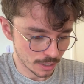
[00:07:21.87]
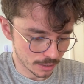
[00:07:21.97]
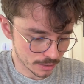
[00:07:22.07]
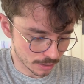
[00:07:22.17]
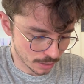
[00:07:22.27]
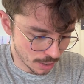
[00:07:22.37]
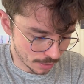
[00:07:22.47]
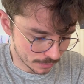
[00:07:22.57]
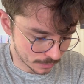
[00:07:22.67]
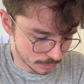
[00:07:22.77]
There's a
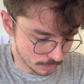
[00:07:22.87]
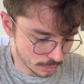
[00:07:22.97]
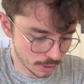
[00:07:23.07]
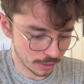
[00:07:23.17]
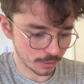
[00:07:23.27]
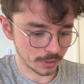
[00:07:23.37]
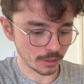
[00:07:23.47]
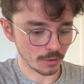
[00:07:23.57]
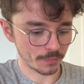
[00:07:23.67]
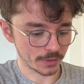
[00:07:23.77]
lot, there we
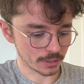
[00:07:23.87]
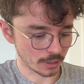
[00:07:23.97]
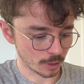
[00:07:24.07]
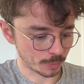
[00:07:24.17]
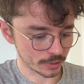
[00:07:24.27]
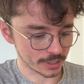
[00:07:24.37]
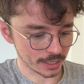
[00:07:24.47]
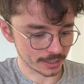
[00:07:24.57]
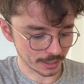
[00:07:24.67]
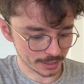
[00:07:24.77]
go. There's a lot of
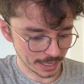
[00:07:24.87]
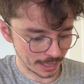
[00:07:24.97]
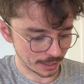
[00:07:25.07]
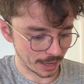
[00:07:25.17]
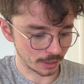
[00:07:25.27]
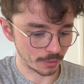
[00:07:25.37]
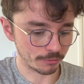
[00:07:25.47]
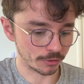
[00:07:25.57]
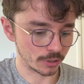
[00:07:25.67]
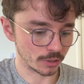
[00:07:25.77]
prosthetics in Halo
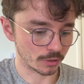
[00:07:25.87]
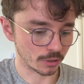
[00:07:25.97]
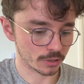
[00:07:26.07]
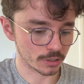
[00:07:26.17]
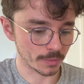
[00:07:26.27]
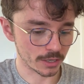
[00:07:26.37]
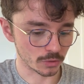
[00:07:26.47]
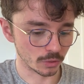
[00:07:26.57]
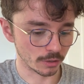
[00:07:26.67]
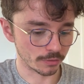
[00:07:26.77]
Infinite. You can customize
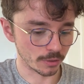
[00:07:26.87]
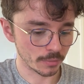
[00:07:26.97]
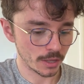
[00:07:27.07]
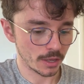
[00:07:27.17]
all of them.